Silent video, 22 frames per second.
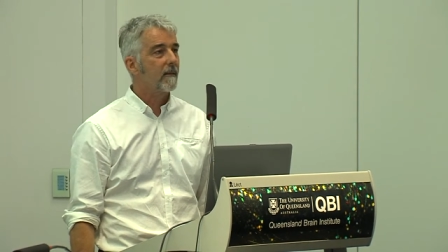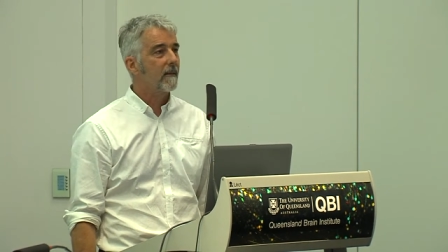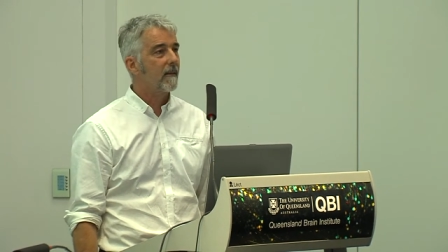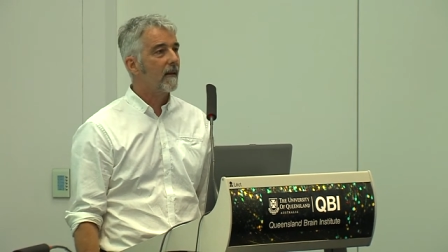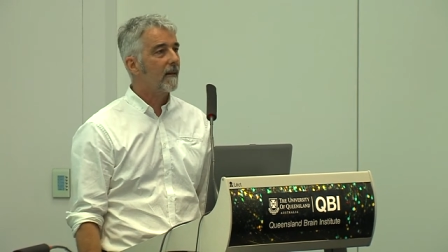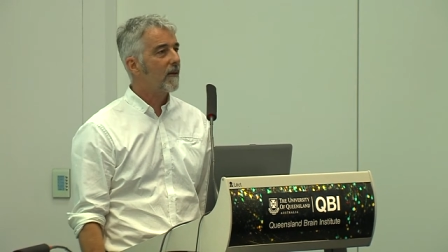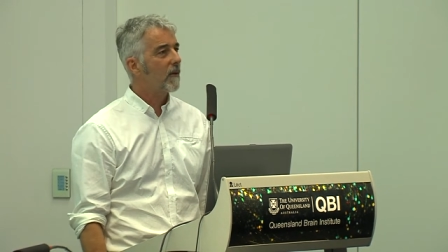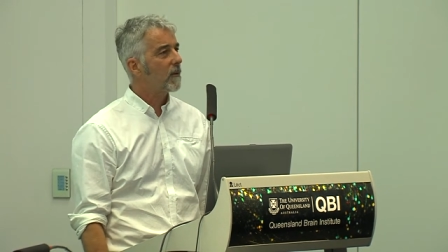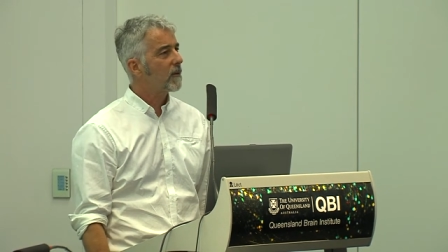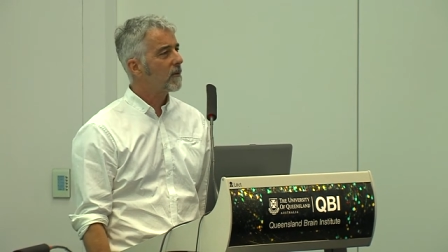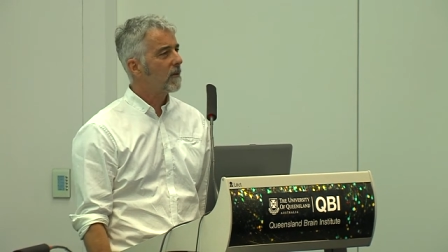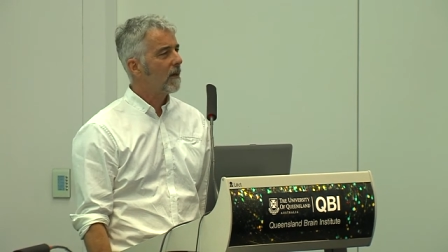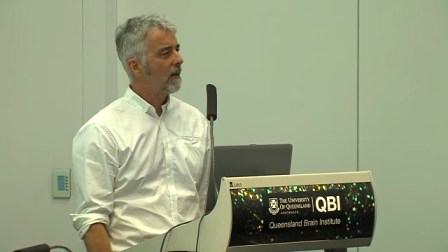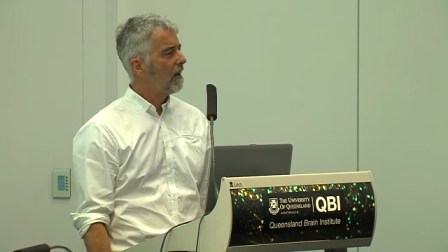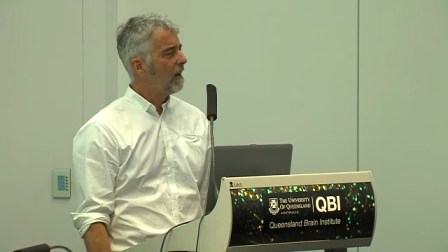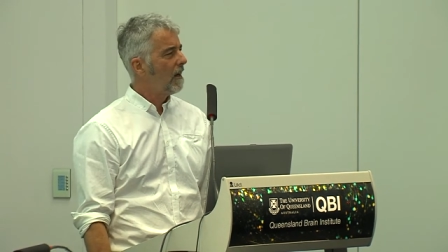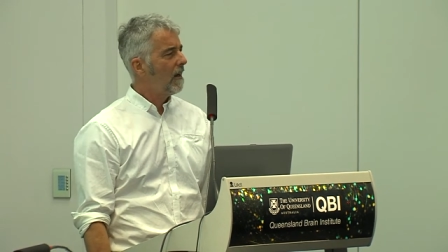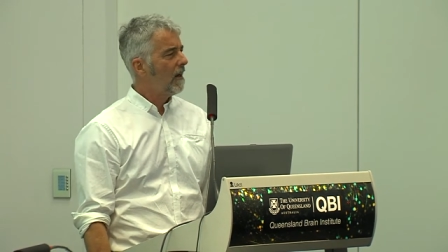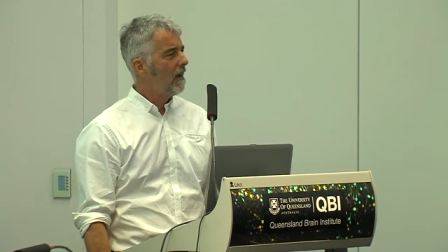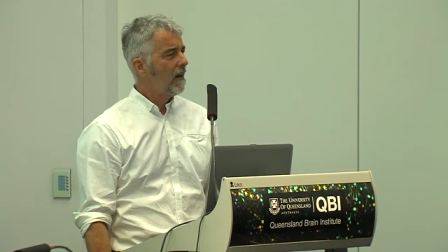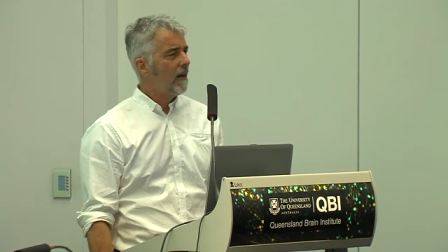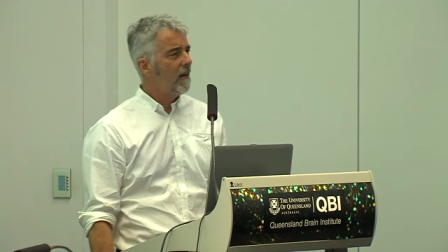And he goes,
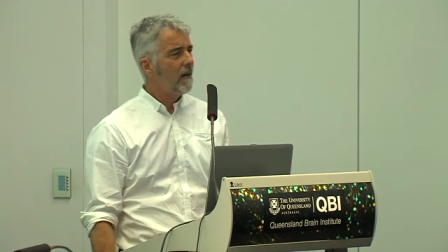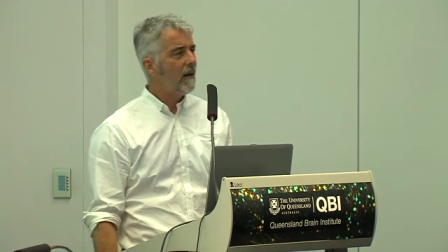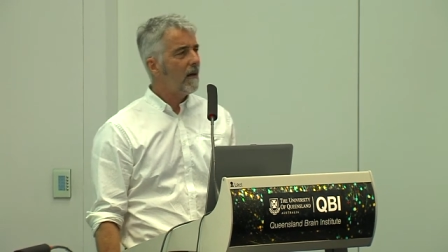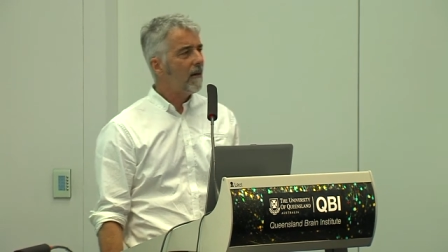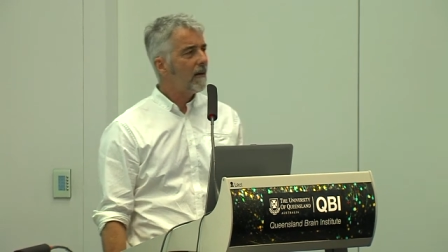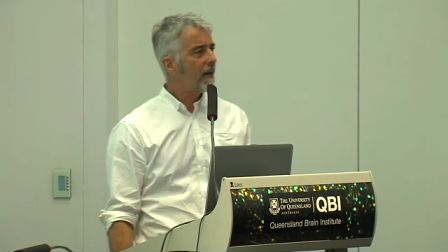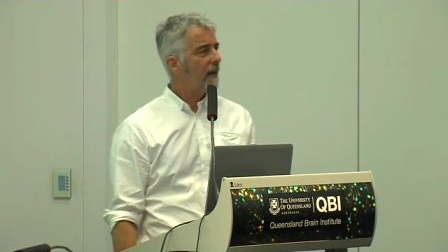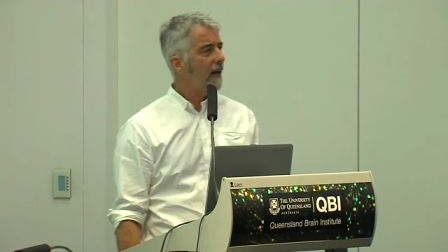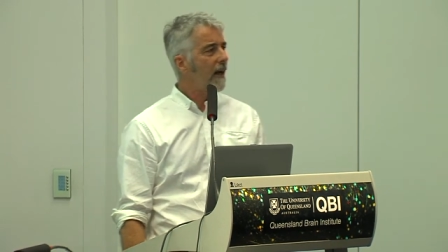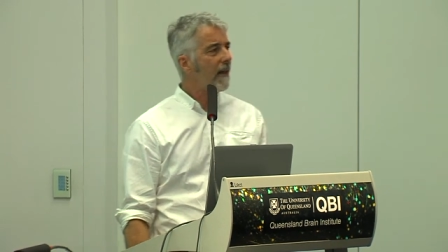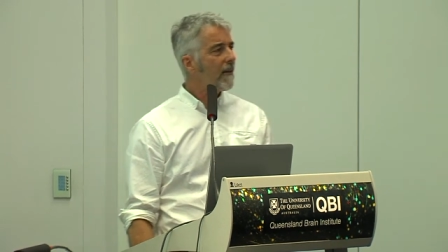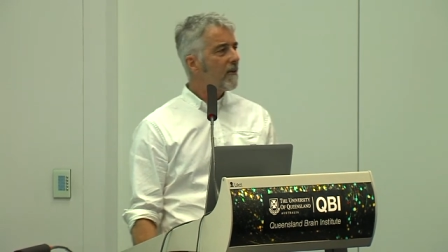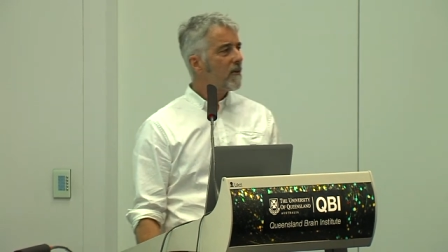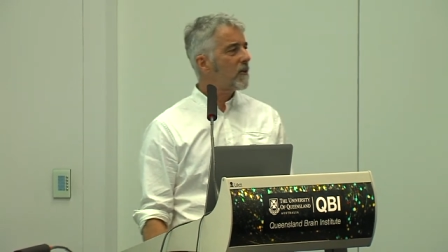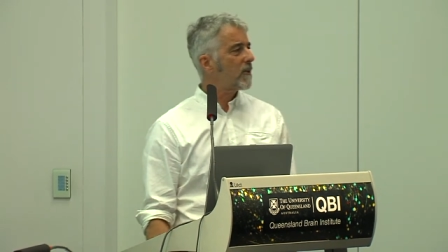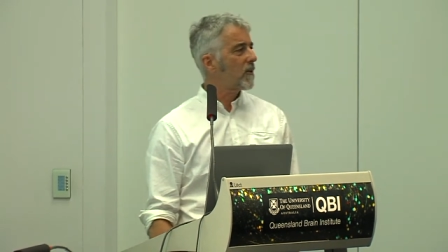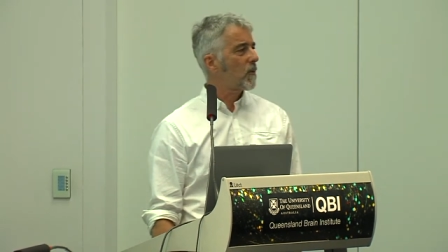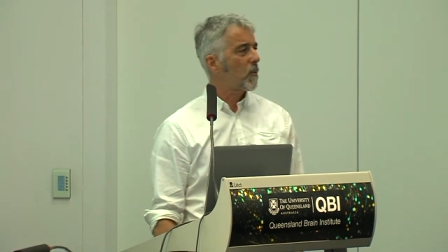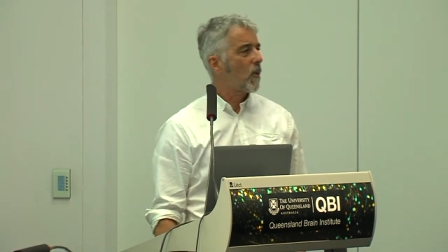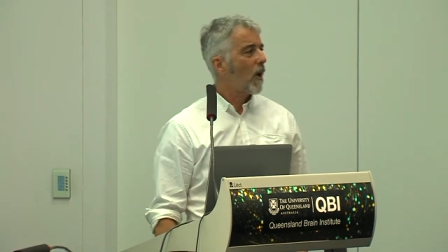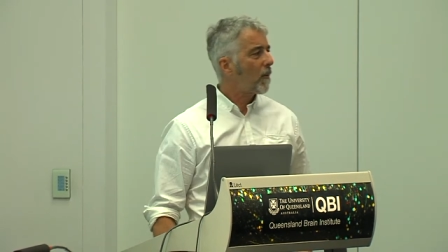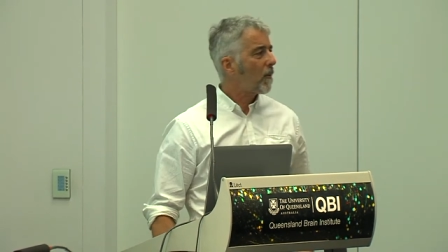no, the guy that used
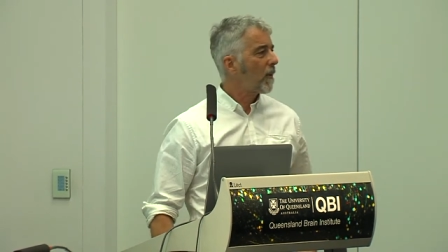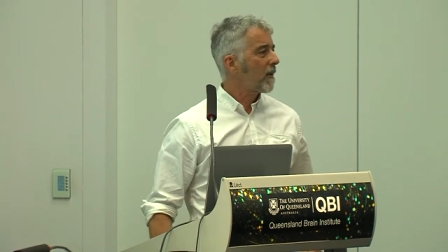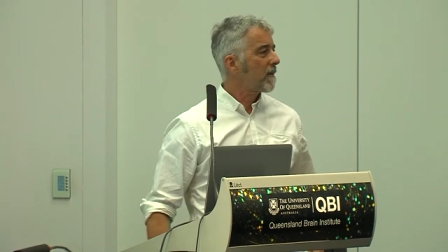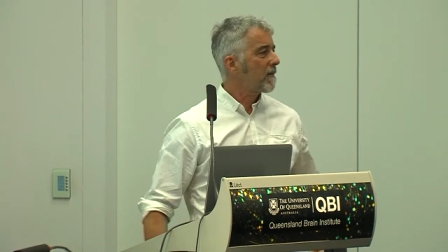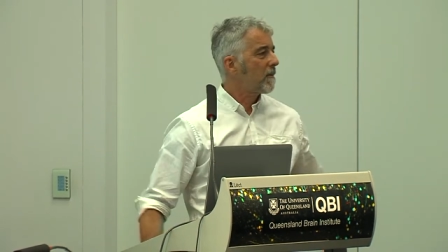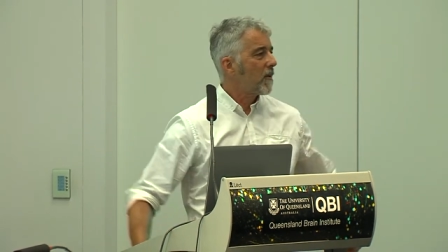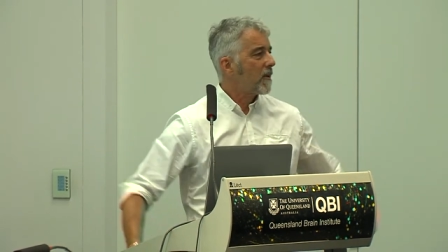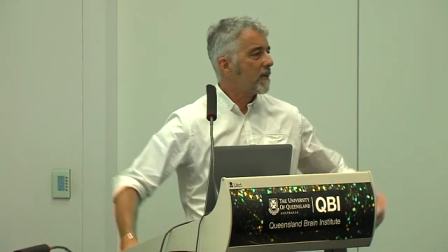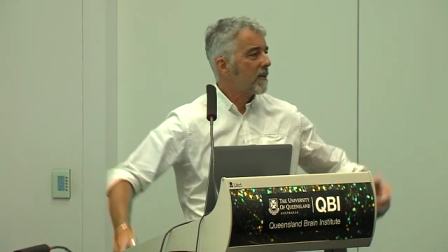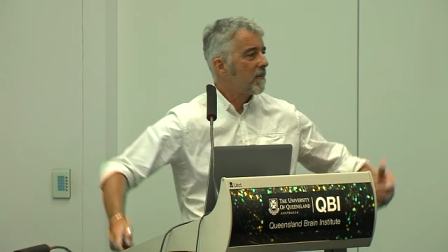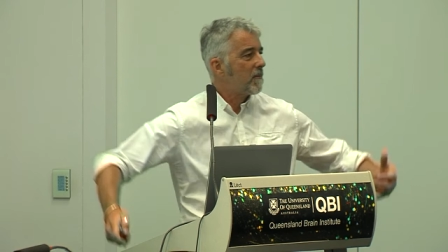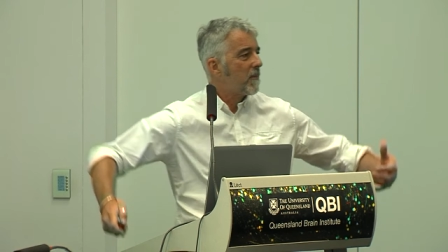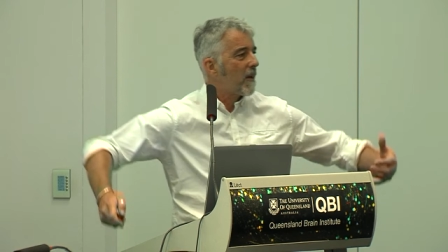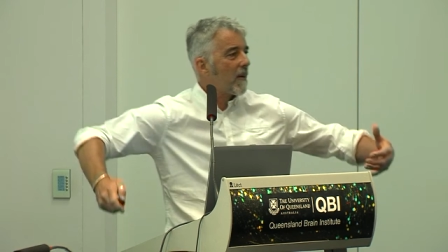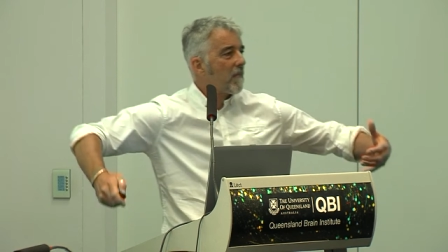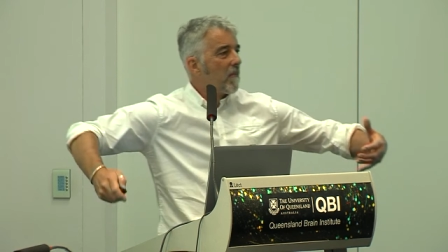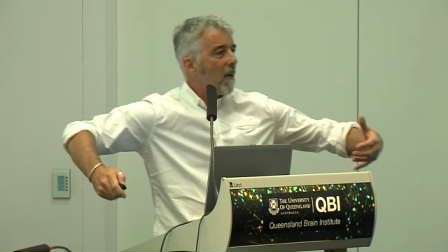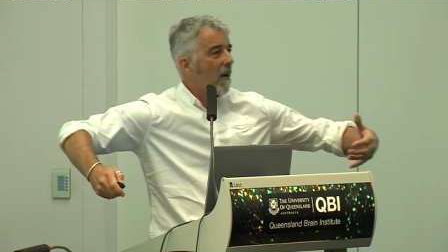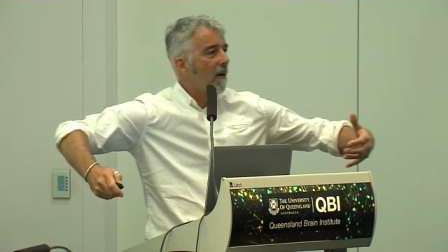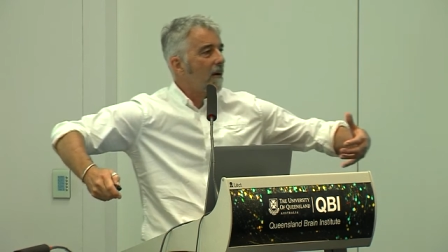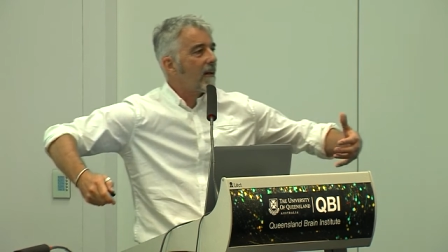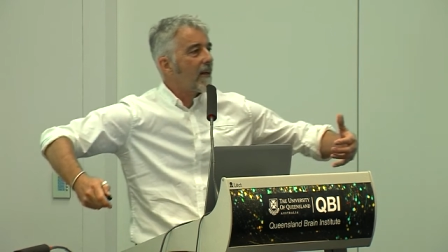to work with them was a
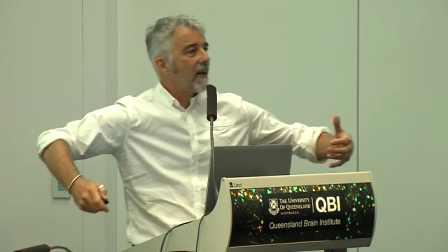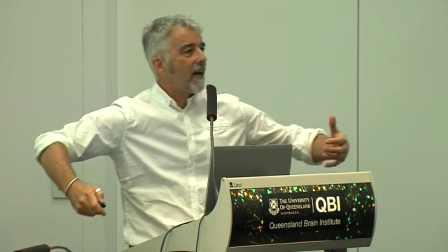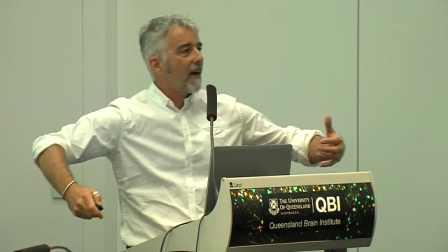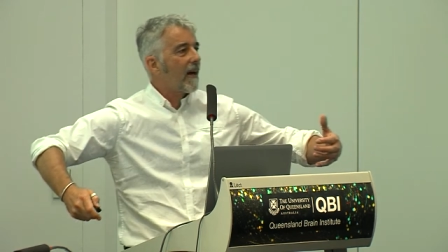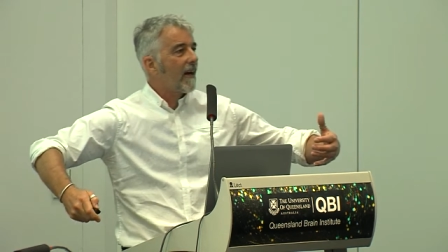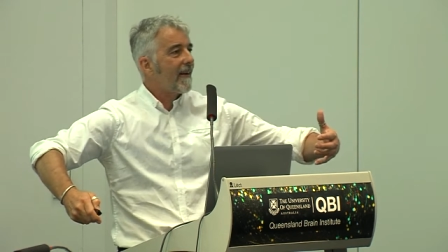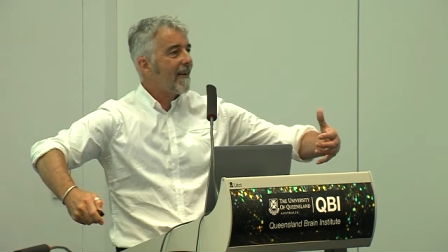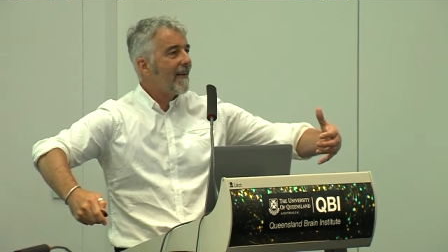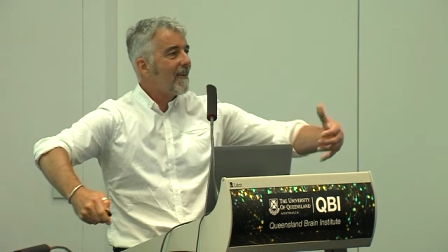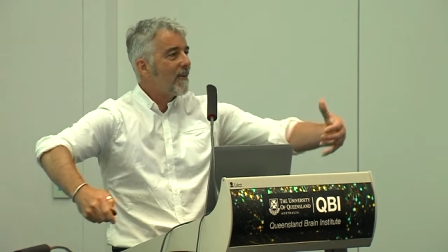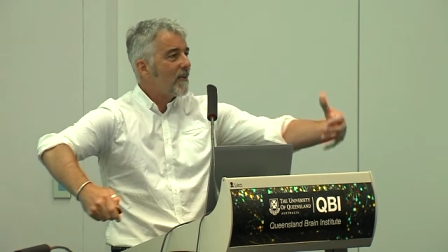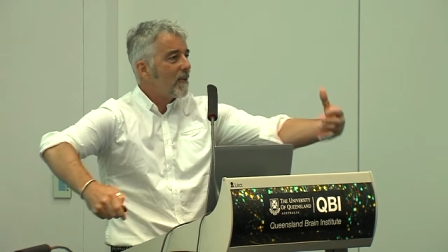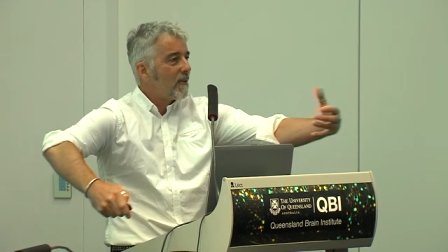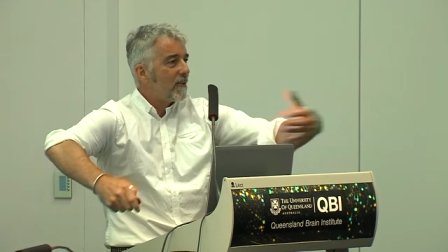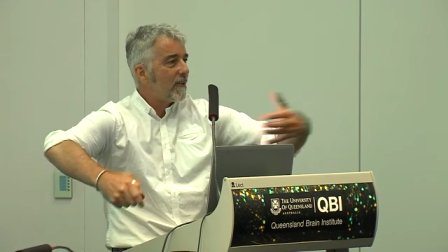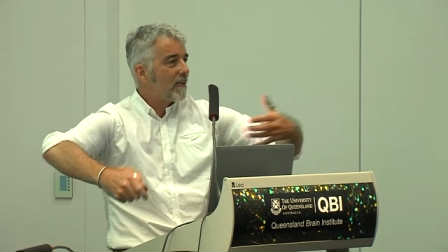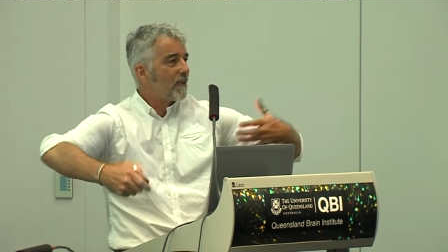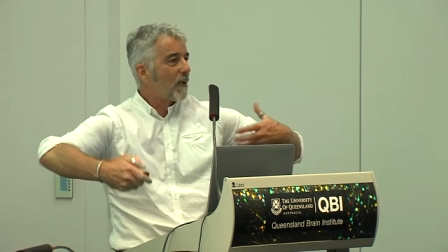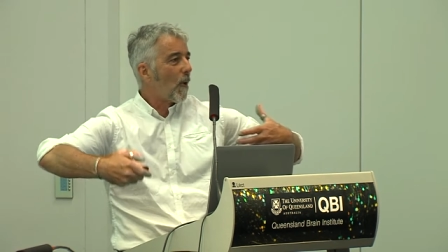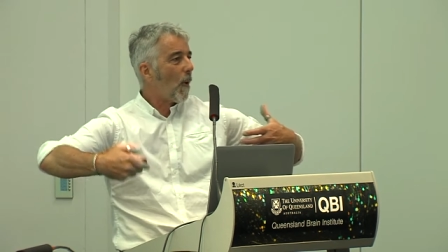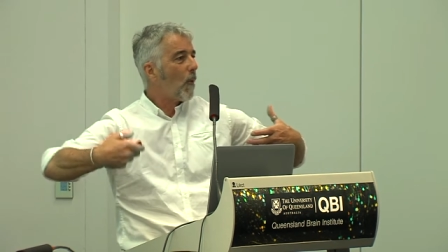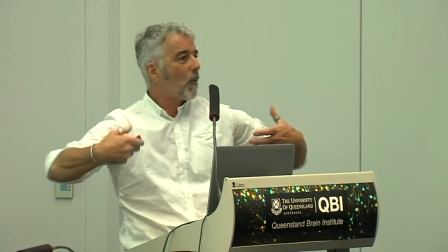big burly guy, and he used to
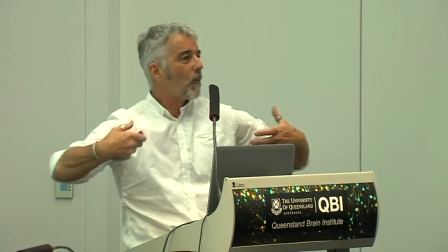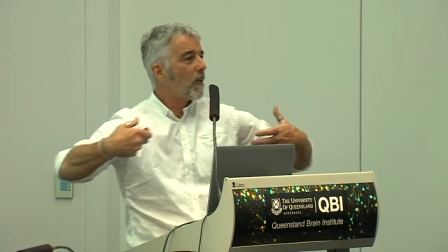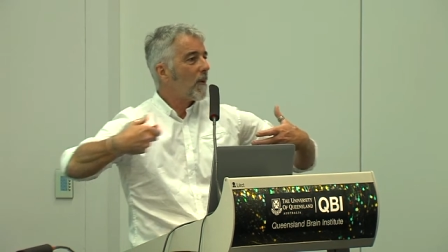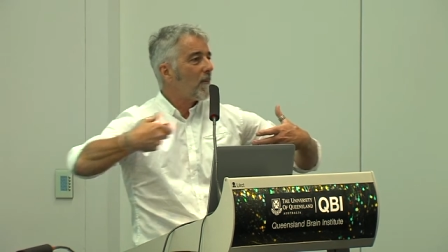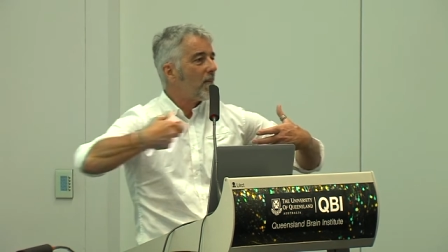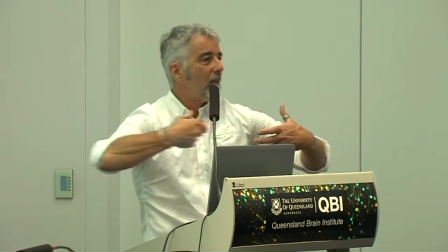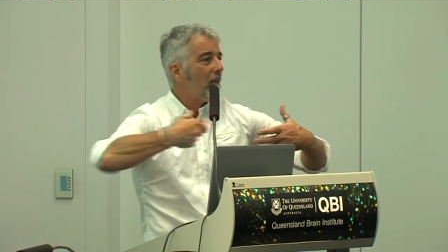just hold them.